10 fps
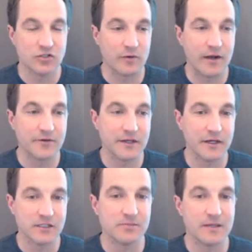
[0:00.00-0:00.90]
surrounding
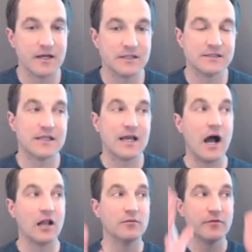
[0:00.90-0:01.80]
us because the
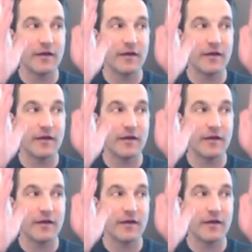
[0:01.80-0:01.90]
column